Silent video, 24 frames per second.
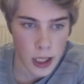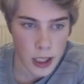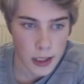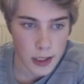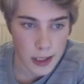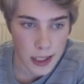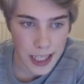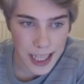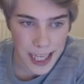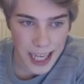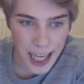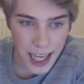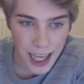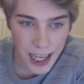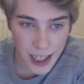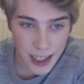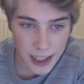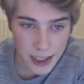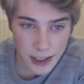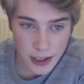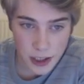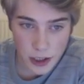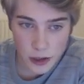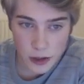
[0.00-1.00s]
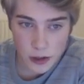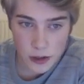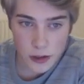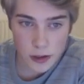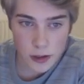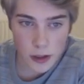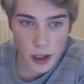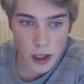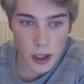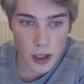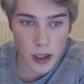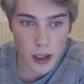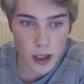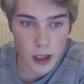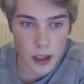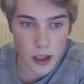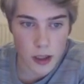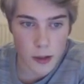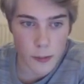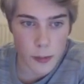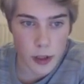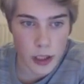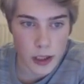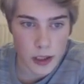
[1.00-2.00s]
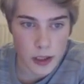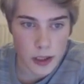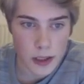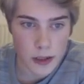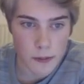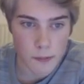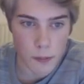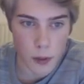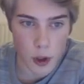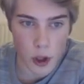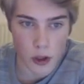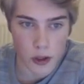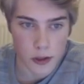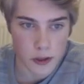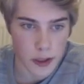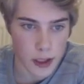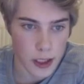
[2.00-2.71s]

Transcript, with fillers: the king is still uh, in this box.